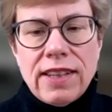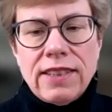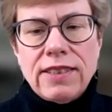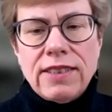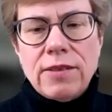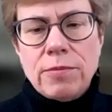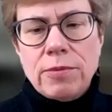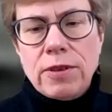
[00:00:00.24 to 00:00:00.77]
I
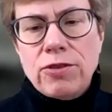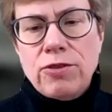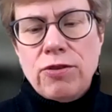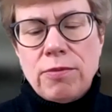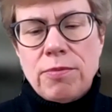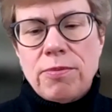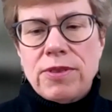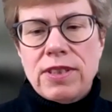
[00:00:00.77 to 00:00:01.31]
had the
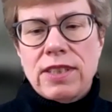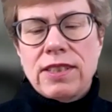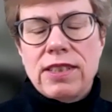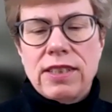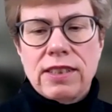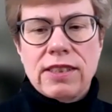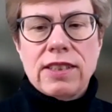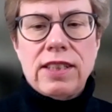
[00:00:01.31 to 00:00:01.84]
pleasure of
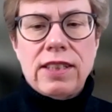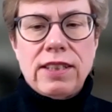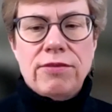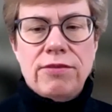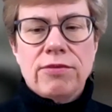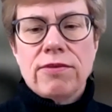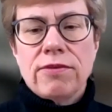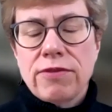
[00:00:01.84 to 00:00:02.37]
presenting
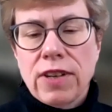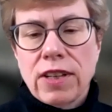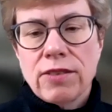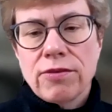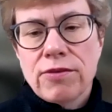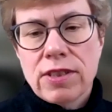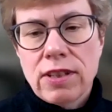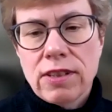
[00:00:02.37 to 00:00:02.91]
the
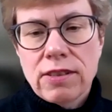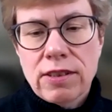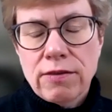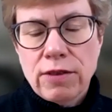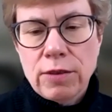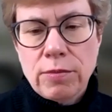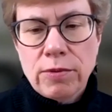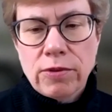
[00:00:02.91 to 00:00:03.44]
final
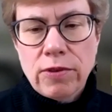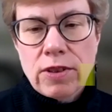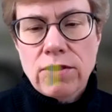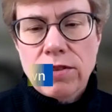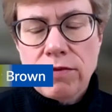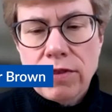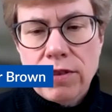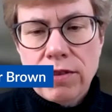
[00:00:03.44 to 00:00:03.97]
results of the
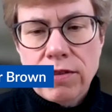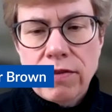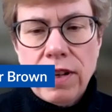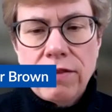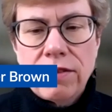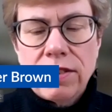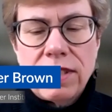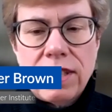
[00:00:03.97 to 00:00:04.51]
progression-free
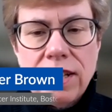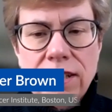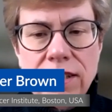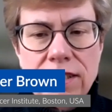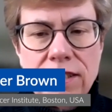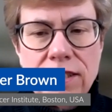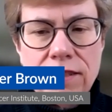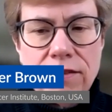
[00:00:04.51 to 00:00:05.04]
survival
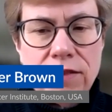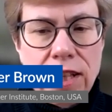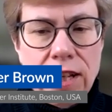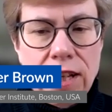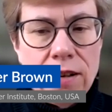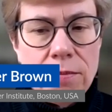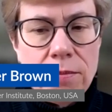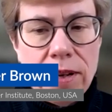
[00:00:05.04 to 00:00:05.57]
analysis of
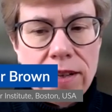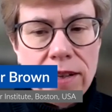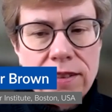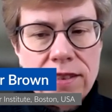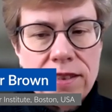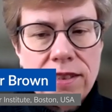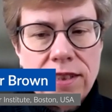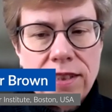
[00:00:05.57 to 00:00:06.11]
the
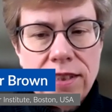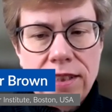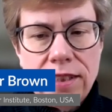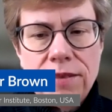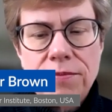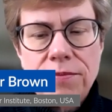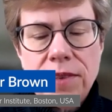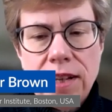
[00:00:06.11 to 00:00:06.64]
ALPINE
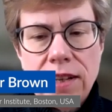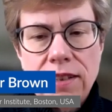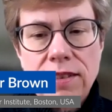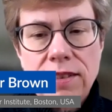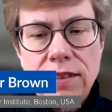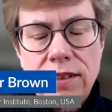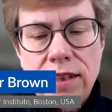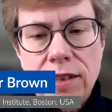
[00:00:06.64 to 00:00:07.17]
study
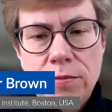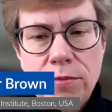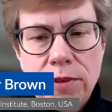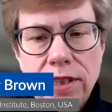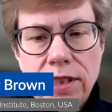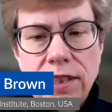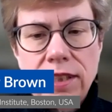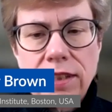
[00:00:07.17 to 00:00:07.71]
as a
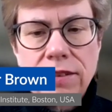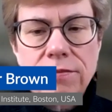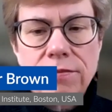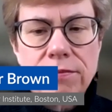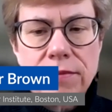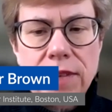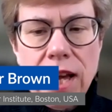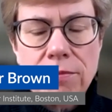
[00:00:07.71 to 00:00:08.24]

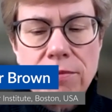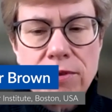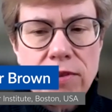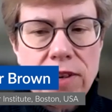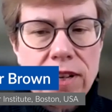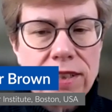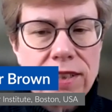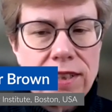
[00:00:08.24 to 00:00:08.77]
late-breaking
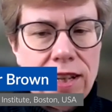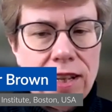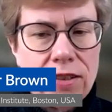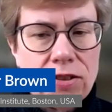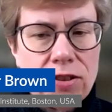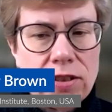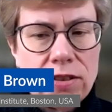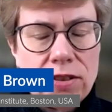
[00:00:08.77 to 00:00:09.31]
abstract at
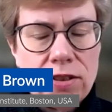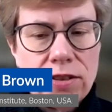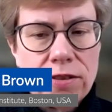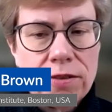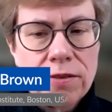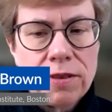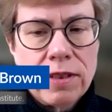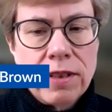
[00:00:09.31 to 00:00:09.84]
ASH this
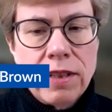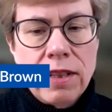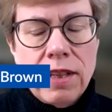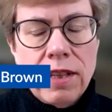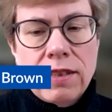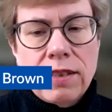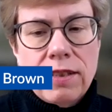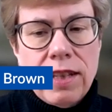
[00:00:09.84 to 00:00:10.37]
year.
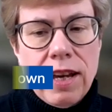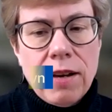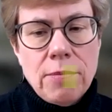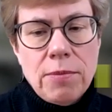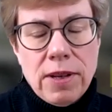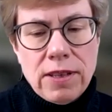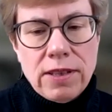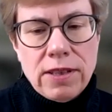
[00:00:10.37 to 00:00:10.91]
Now, the
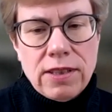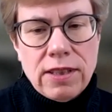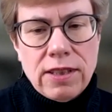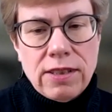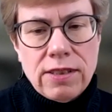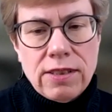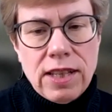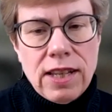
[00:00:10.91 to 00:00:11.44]
ALPINE
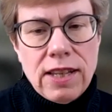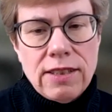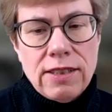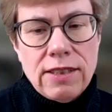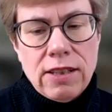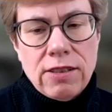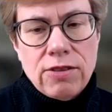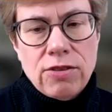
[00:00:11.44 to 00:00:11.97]
study is a
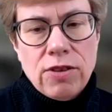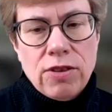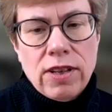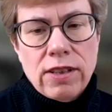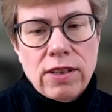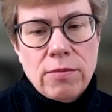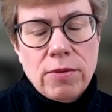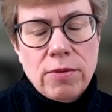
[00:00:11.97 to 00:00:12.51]
head-to-head
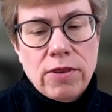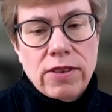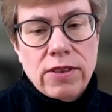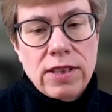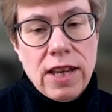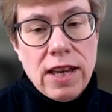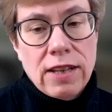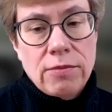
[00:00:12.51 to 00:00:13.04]
trial
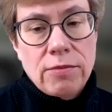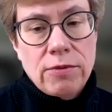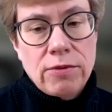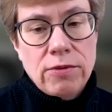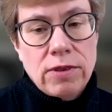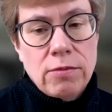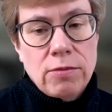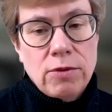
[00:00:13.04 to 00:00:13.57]
comparing
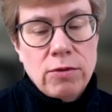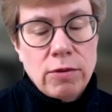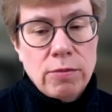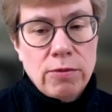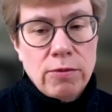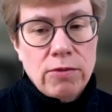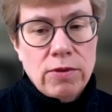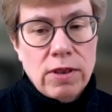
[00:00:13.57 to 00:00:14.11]
zanubrutinib to
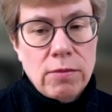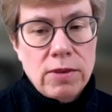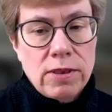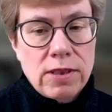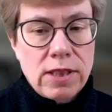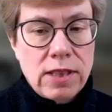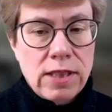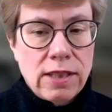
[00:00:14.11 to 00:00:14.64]
ibrutinib
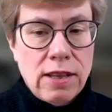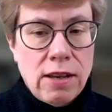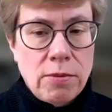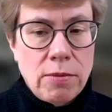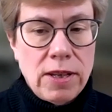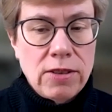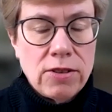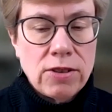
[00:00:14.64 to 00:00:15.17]
in
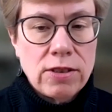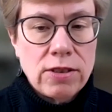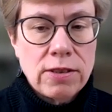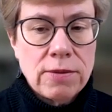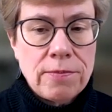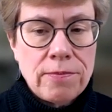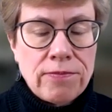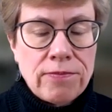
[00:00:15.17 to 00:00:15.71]
CLL
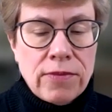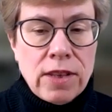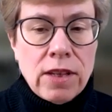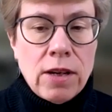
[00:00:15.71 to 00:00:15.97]
patients.